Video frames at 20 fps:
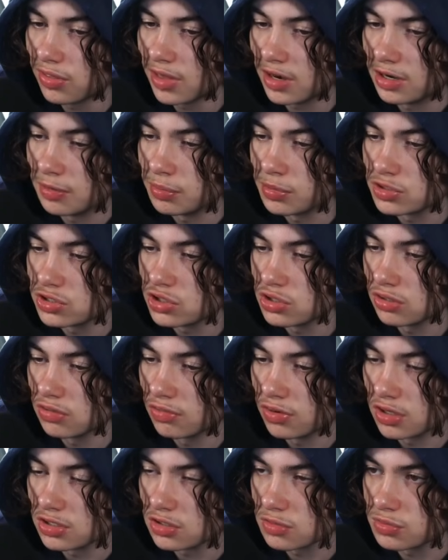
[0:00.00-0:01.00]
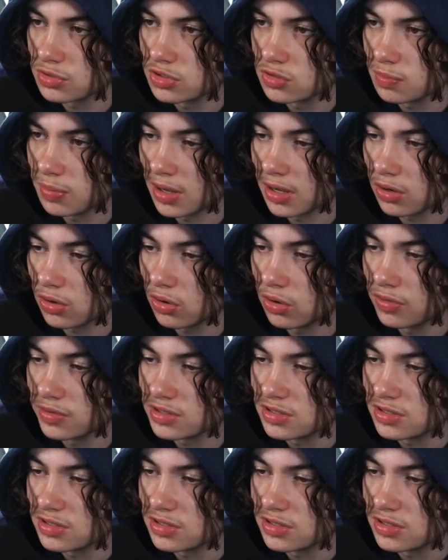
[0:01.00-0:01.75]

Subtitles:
Then he puts use advanced options back on.